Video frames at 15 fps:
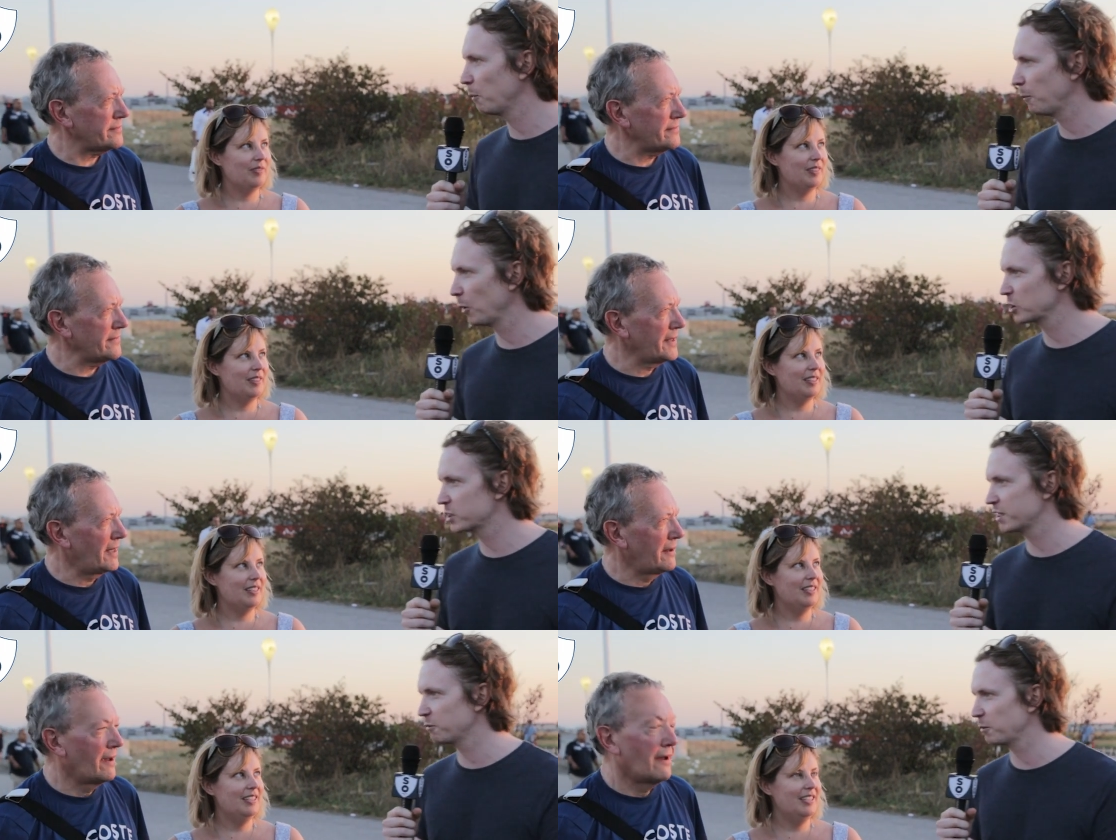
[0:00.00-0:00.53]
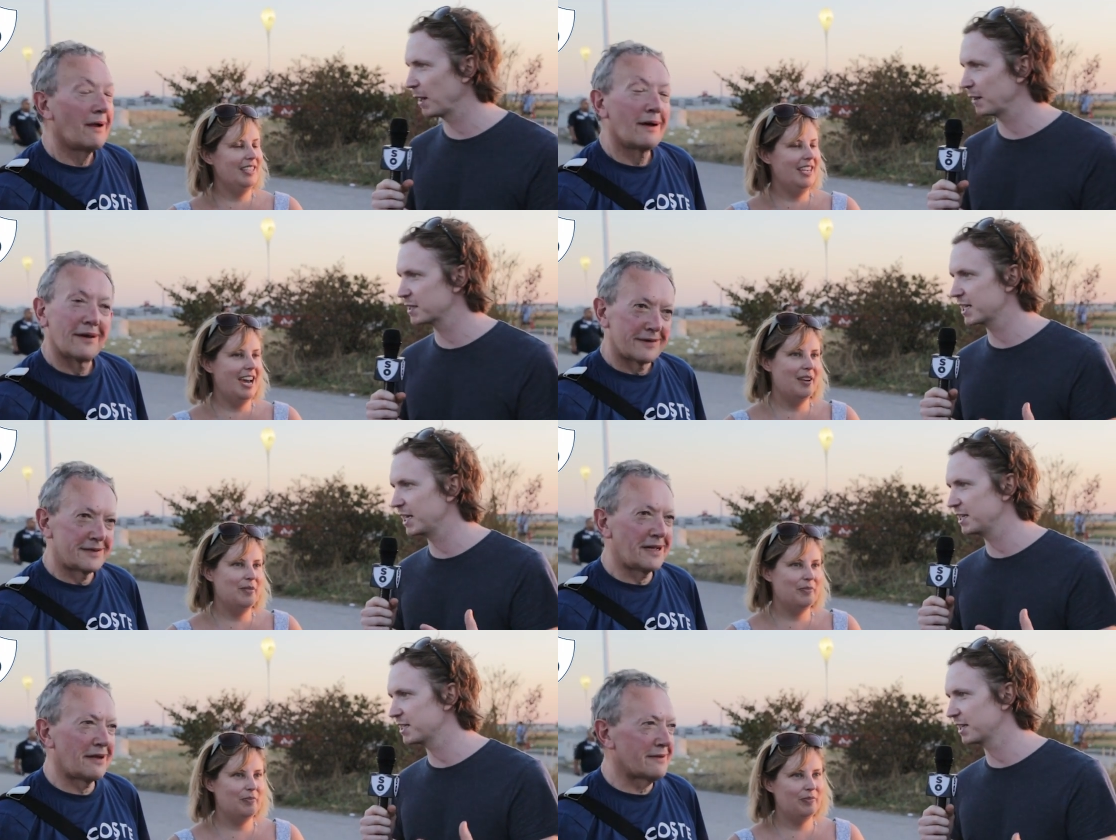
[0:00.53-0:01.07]
Speaker 1: more positive about the
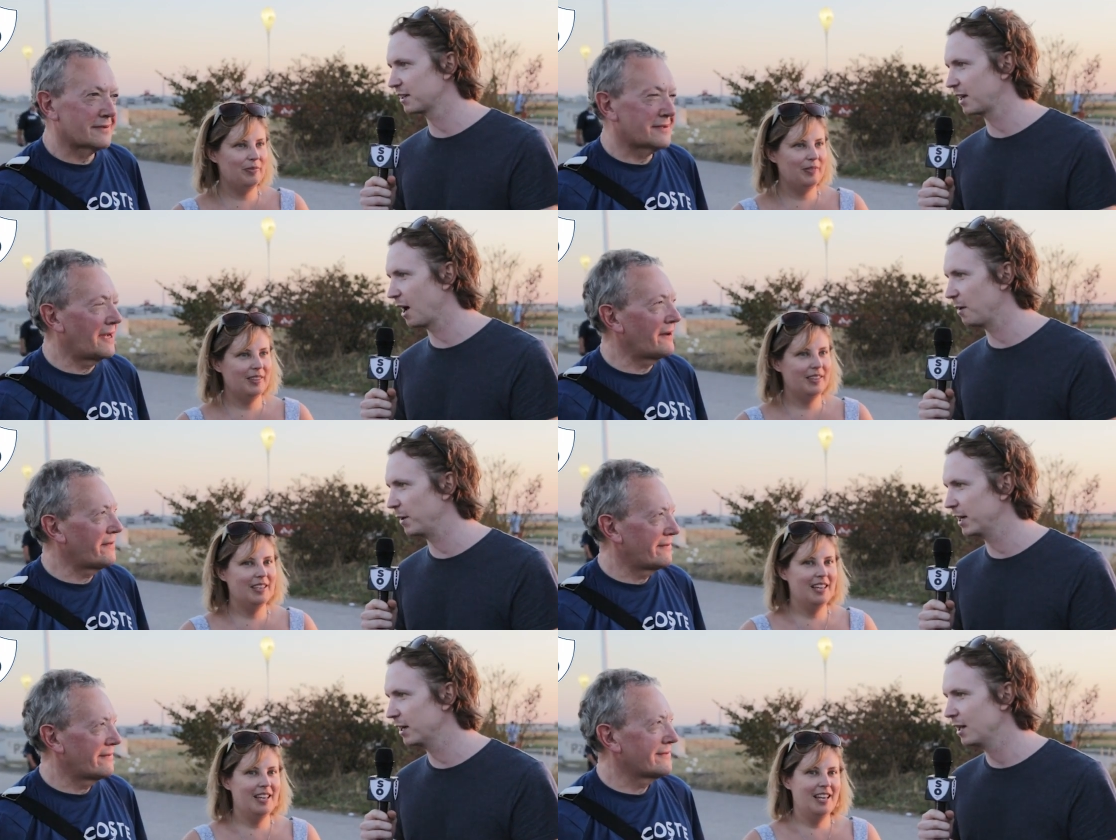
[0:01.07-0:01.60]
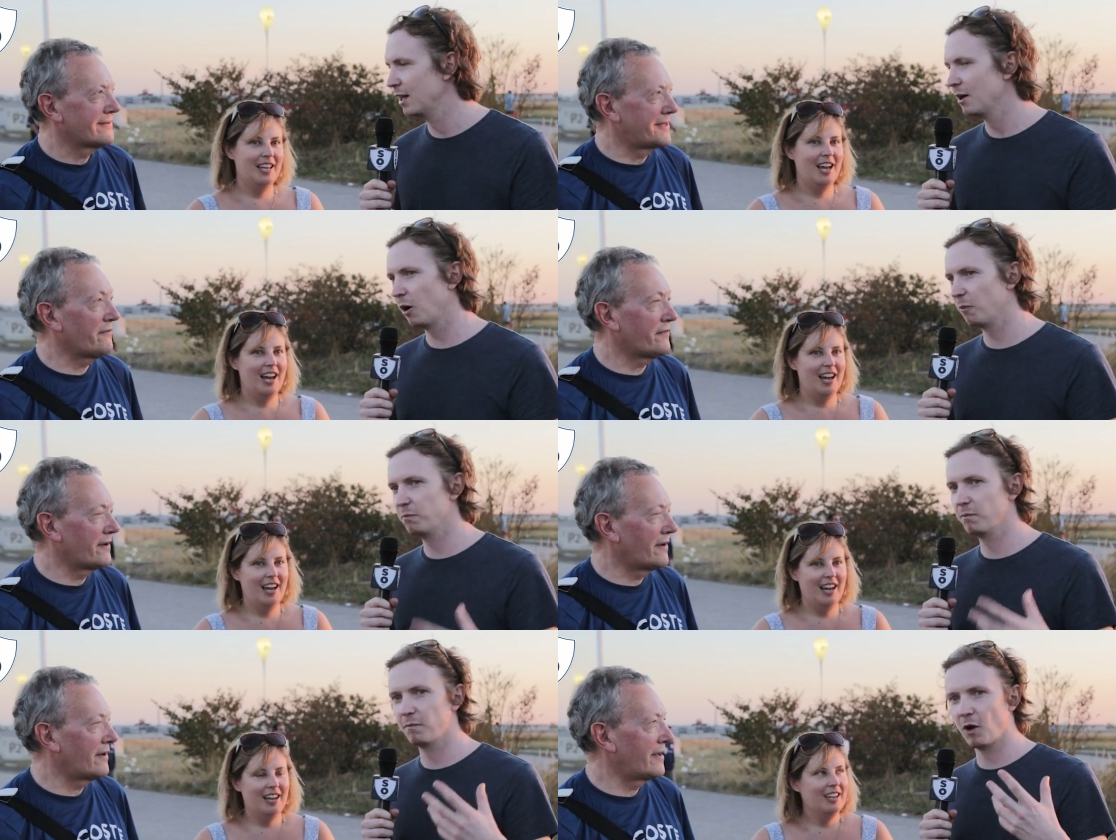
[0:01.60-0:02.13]
season coming.
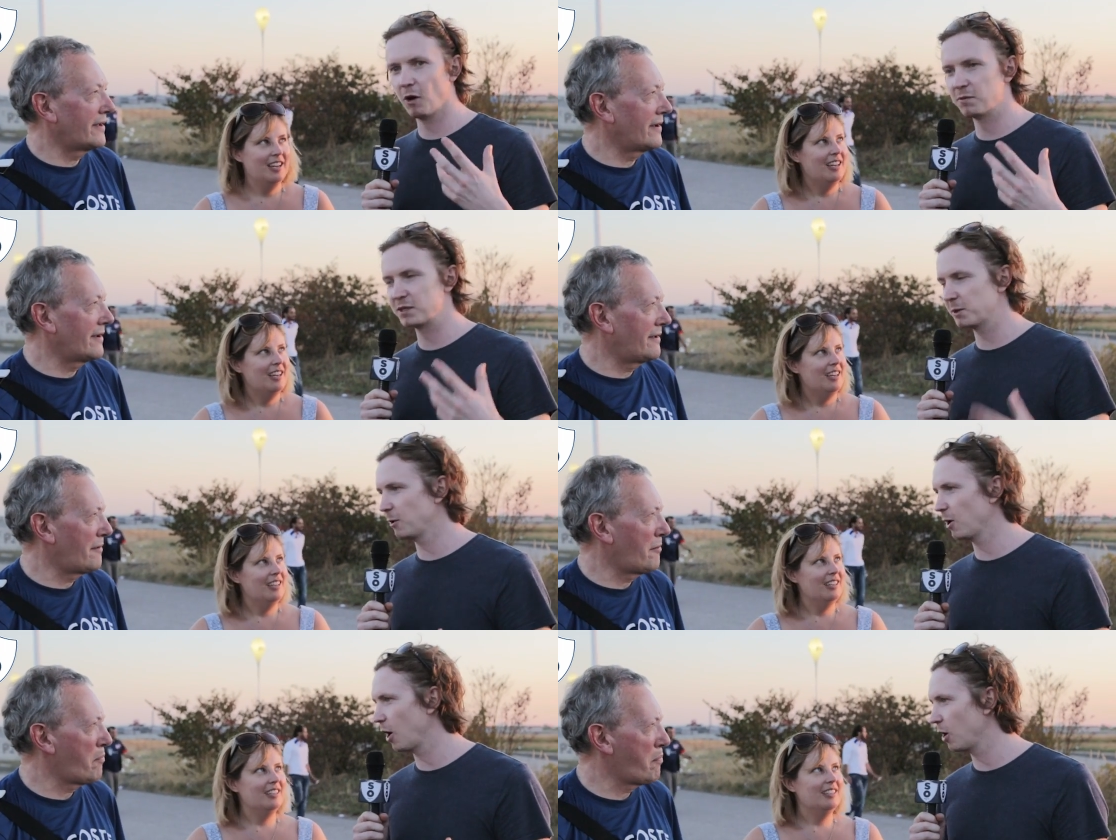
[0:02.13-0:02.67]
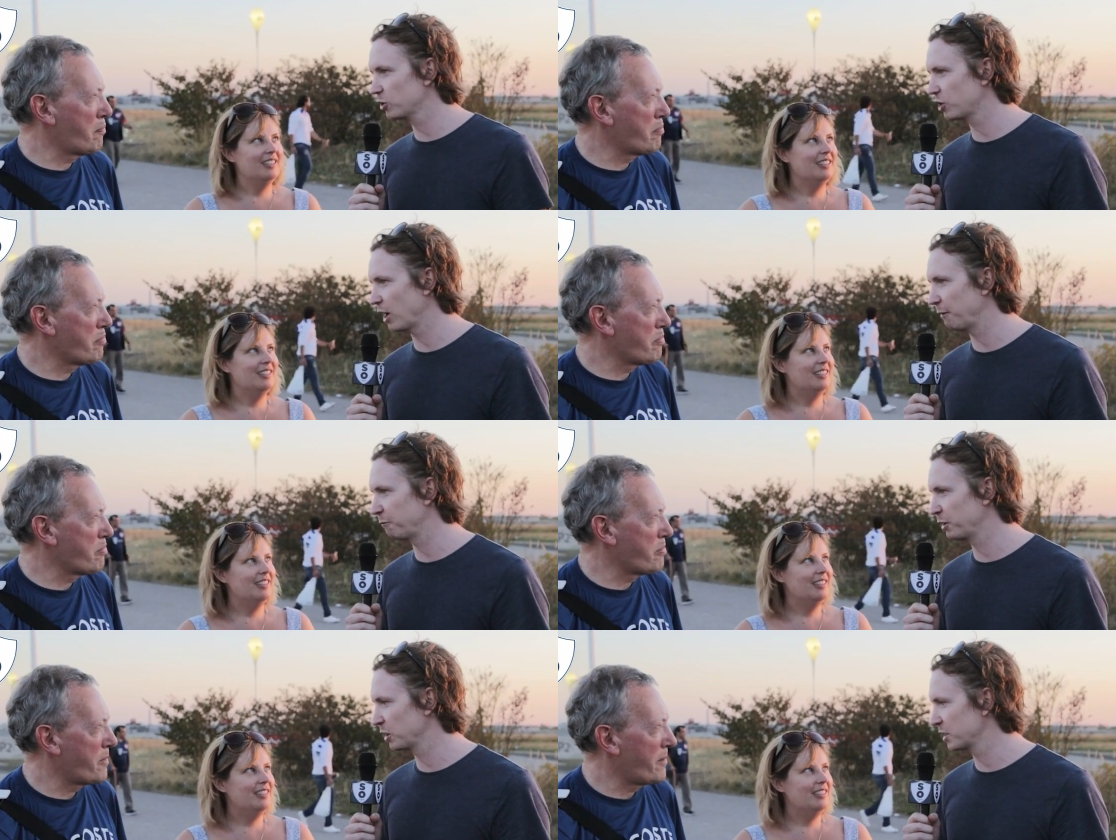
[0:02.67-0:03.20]
Ob obviously, we've got Old
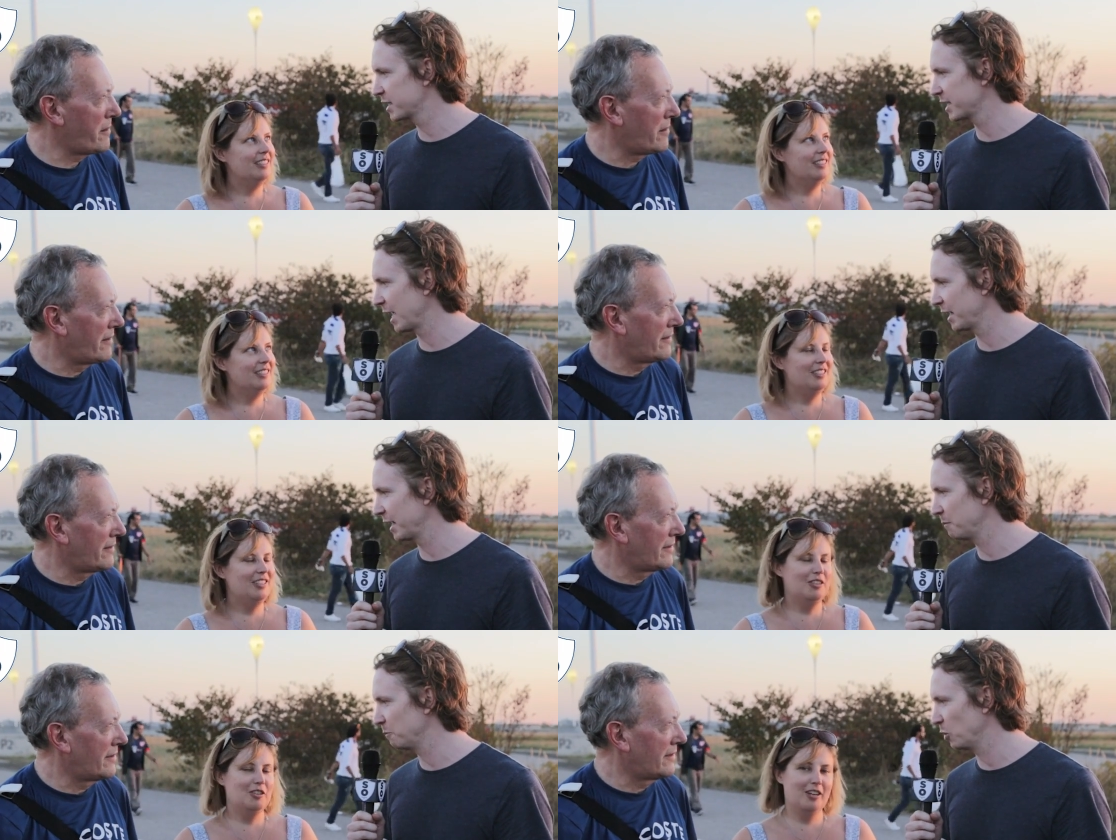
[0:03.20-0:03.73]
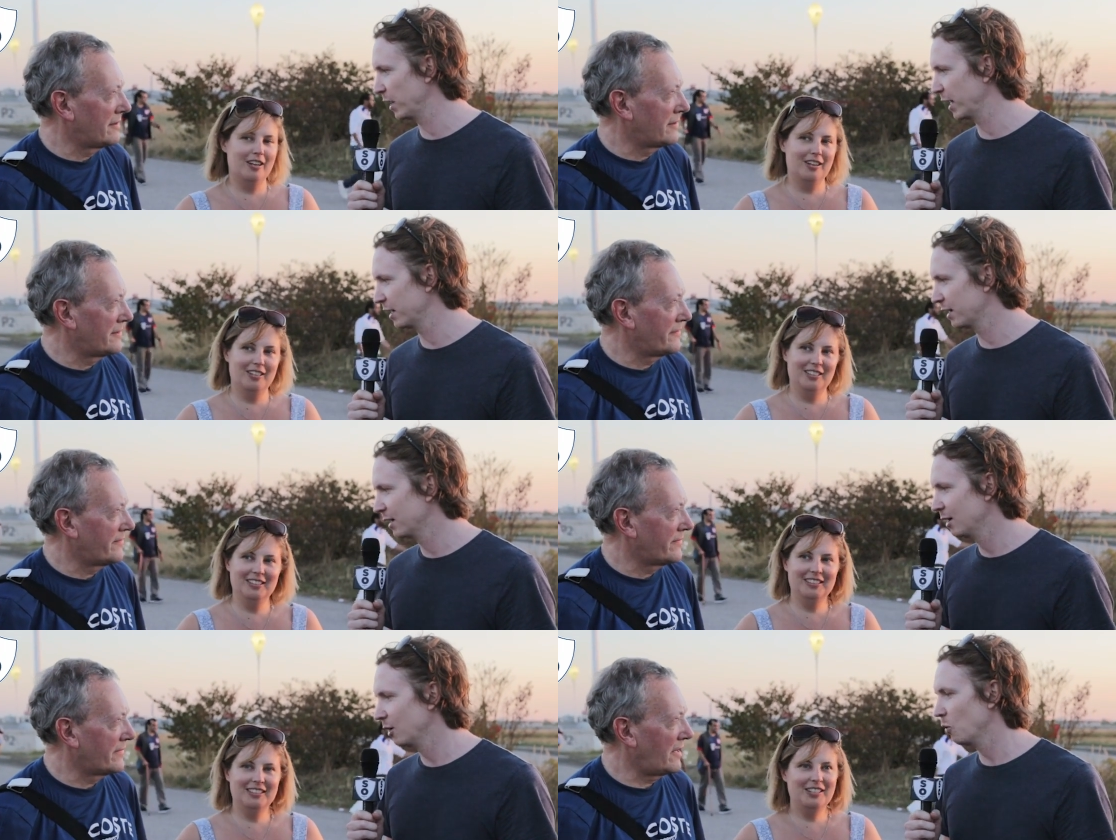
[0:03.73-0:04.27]
Trafford on Saturday morning.